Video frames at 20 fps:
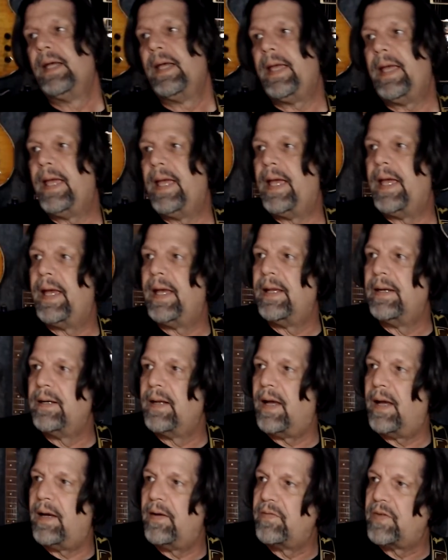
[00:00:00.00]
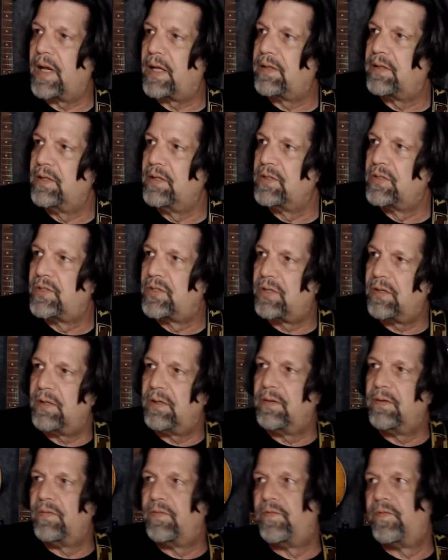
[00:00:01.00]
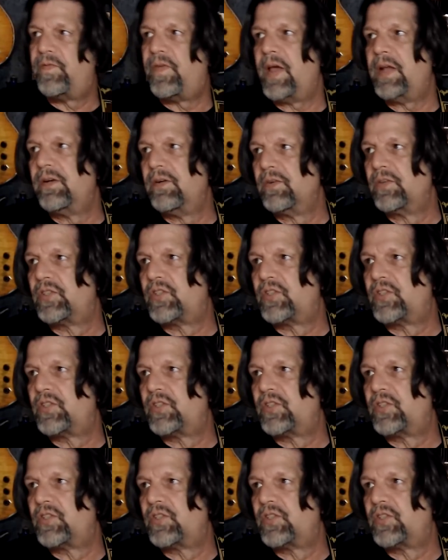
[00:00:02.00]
and I've got this Fender